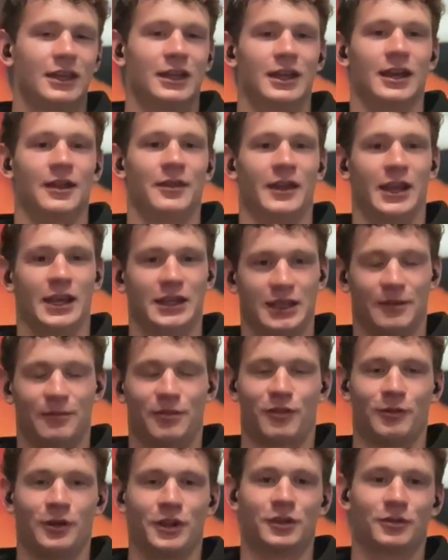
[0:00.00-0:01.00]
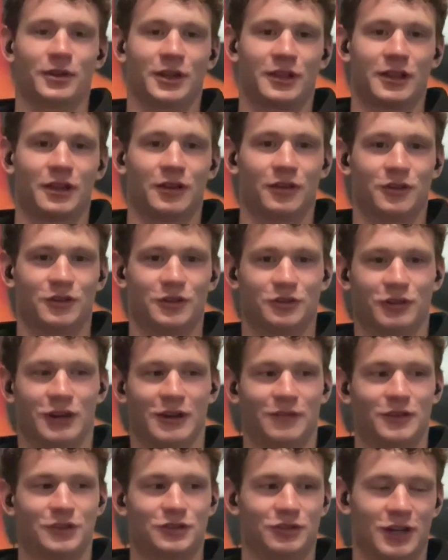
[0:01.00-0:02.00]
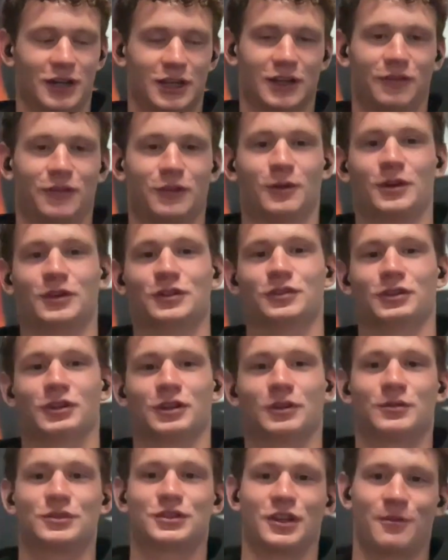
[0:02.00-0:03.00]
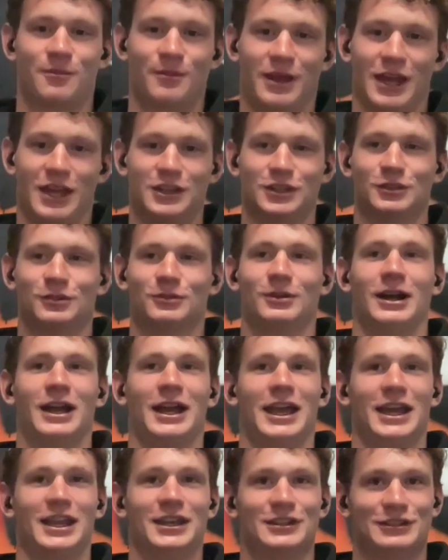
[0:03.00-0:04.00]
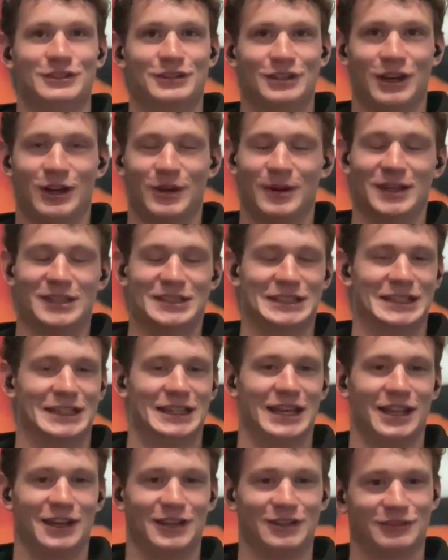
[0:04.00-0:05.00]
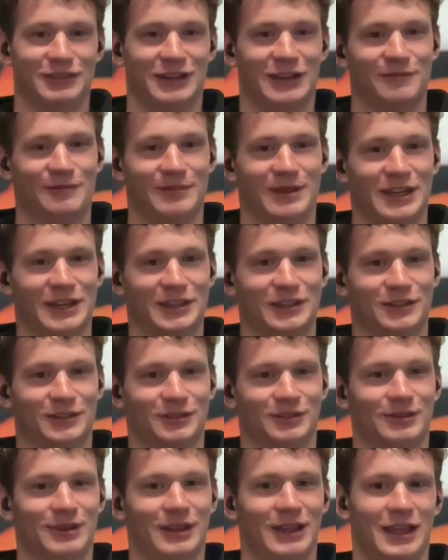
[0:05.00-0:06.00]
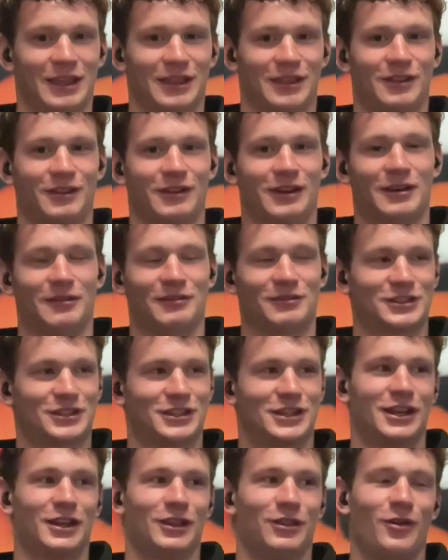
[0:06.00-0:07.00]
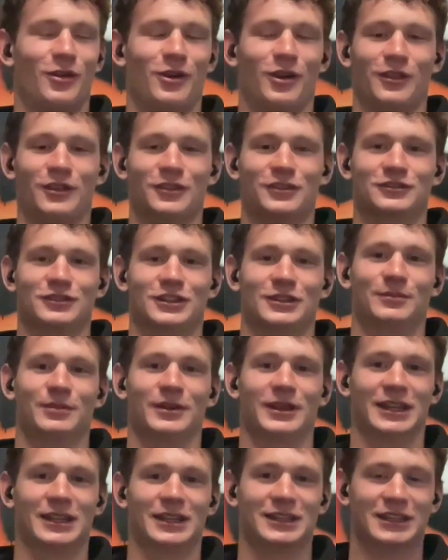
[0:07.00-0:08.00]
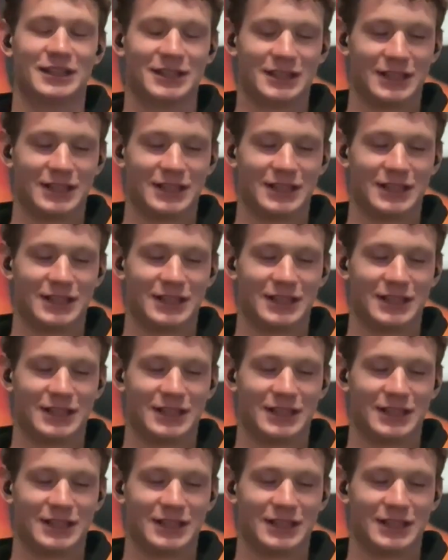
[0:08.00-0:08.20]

And they're like, yep, sweet, you'll need to learn to drive the truck if you want to do it, which is manual. I had no idea how to drive manual. And so I was just kind of thrown in the deep end,